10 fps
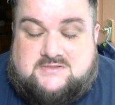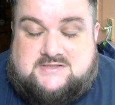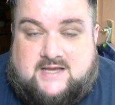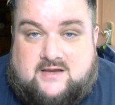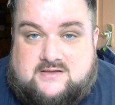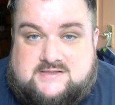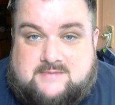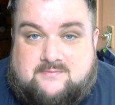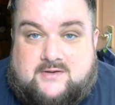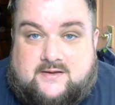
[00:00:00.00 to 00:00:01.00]
to say
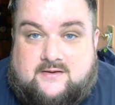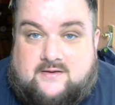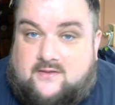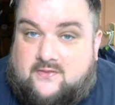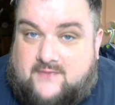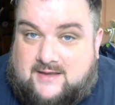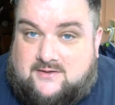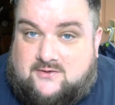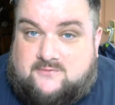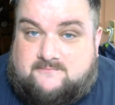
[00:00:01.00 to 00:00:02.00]
simply
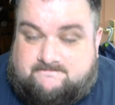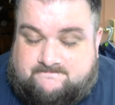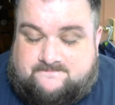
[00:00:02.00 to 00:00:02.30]
thank you.